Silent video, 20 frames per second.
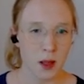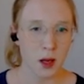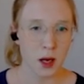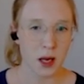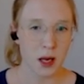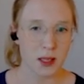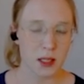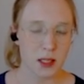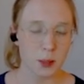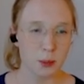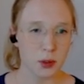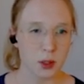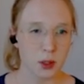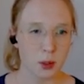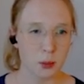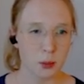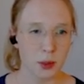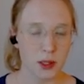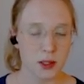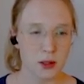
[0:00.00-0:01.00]
are simple,
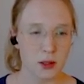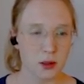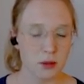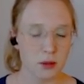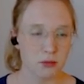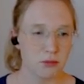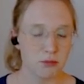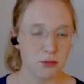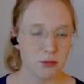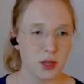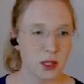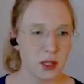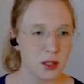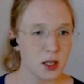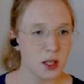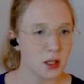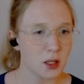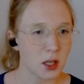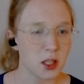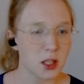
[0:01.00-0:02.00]
but
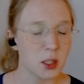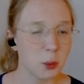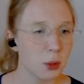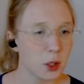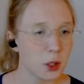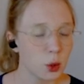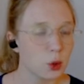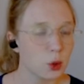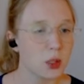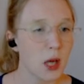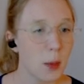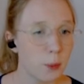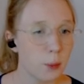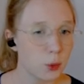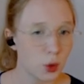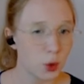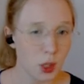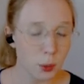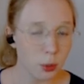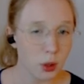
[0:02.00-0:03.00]
PLCs are simply too dumb
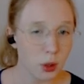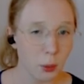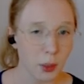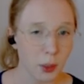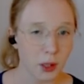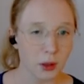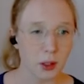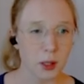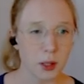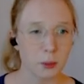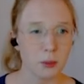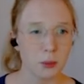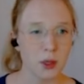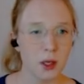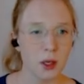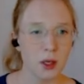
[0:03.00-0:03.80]
to implement them.